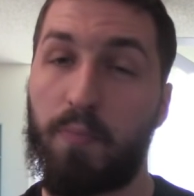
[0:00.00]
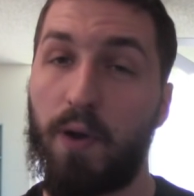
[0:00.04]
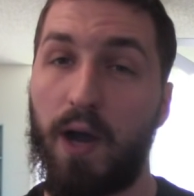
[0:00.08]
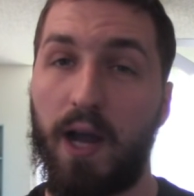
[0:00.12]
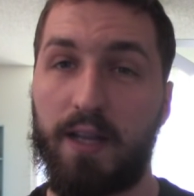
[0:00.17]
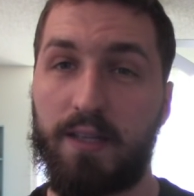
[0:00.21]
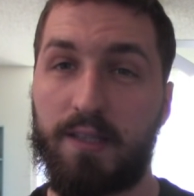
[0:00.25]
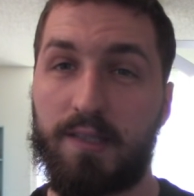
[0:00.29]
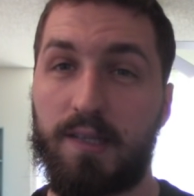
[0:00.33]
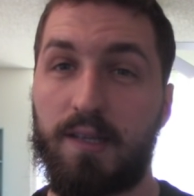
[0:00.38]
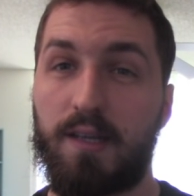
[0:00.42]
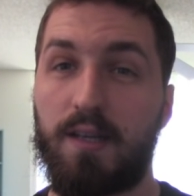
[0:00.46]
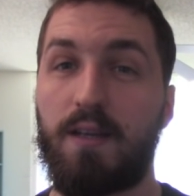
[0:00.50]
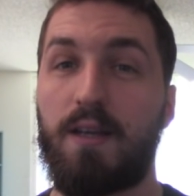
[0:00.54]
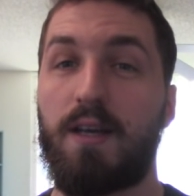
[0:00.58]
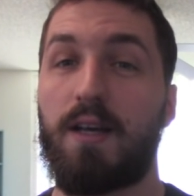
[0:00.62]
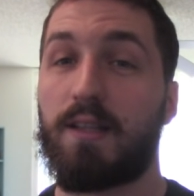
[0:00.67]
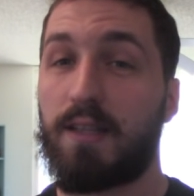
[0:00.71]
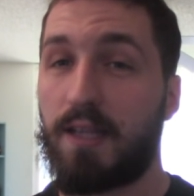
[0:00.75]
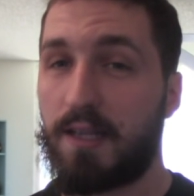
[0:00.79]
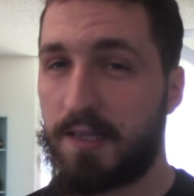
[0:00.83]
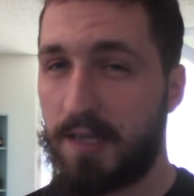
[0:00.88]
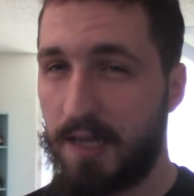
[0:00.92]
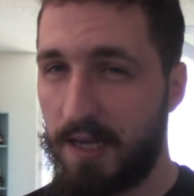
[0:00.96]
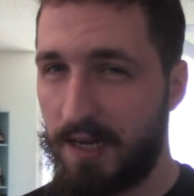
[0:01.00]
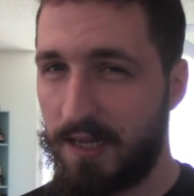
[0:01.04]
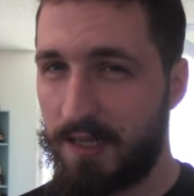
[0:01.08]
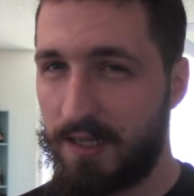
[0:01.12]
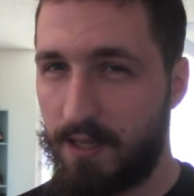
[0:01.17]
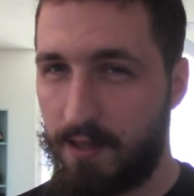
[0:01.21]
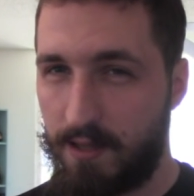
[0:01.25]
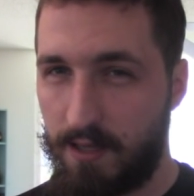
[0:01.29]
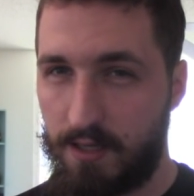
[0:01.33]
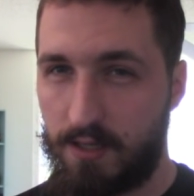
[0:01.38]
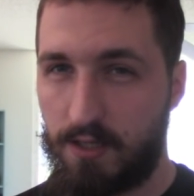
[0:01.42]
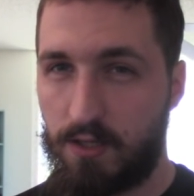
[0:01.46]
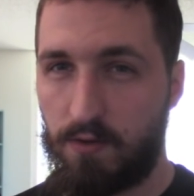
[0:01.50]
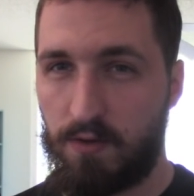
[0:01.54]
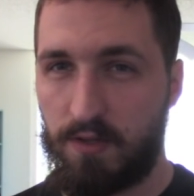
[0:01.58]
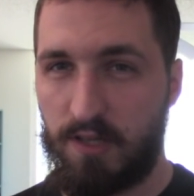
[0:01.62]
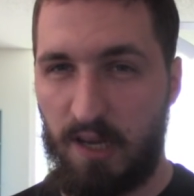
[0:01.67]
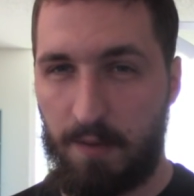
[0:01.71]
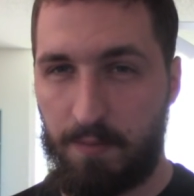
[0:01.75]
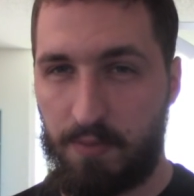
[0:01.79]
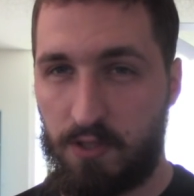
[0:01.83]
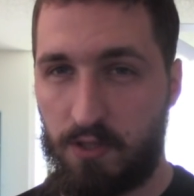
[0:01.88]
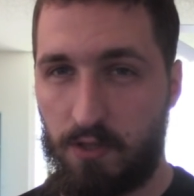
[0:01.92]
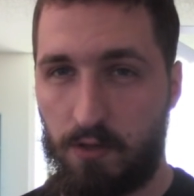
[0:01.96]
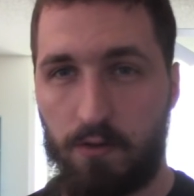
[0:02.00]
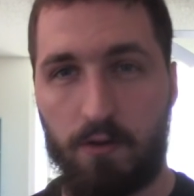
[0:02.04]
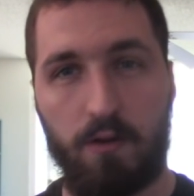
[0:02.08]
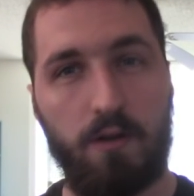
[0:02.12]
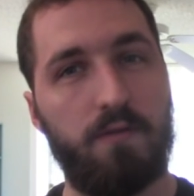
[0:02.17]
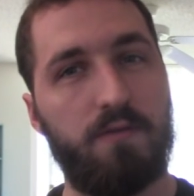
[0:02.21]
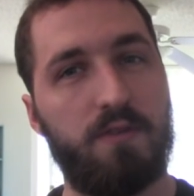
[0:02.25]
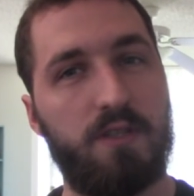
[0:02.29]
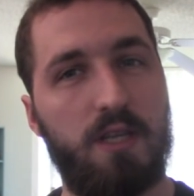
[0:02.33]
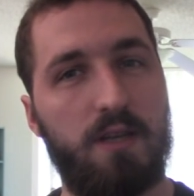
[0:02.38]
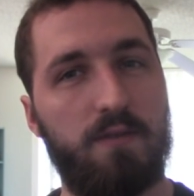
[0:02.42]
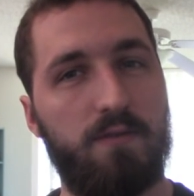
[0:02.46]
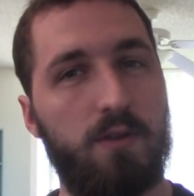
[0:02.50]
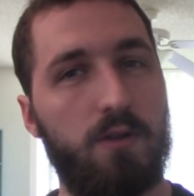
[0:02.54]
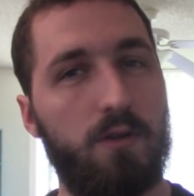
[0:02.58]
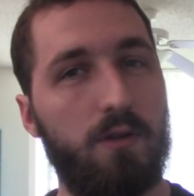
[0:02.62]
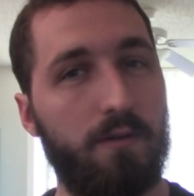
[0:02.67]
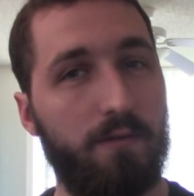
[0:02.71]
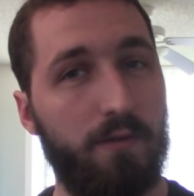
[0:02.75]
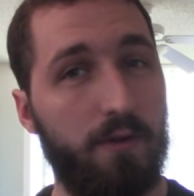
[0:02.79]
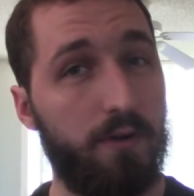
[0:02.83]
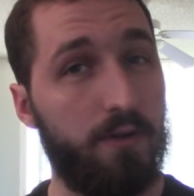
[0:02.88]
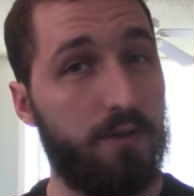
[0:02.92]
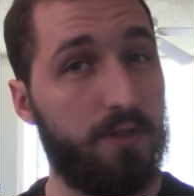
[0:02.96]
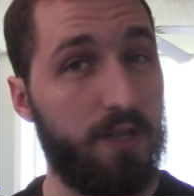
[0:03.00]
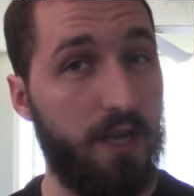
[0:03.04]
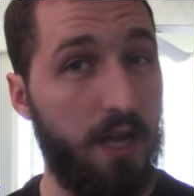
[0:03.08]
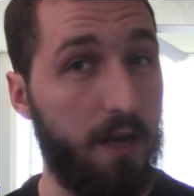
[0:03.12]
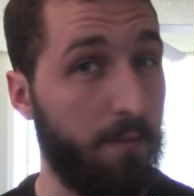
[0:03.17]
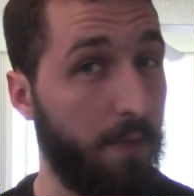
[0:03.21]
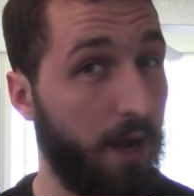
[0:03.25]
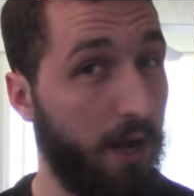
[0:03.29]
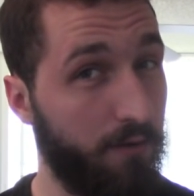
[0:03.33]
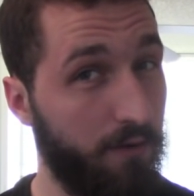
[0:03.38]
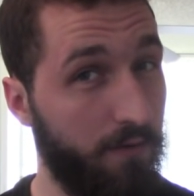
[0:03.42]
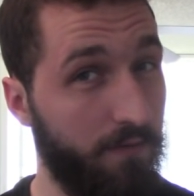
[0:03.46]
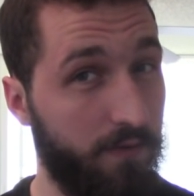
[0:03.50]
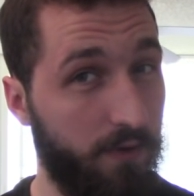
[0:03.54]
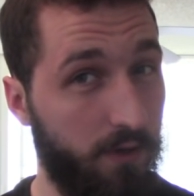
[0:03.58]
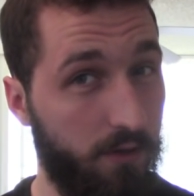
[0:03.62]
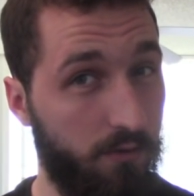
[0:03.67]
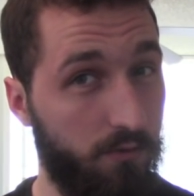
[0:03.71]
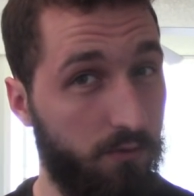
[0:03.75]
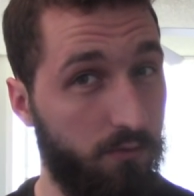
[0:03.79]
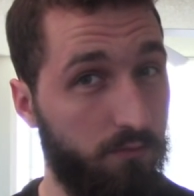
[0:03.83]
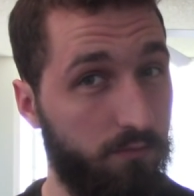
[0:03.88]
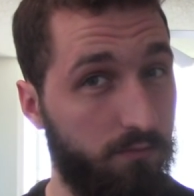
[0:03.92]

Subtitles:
but let's get into this newest episode of Steven Universe and my review.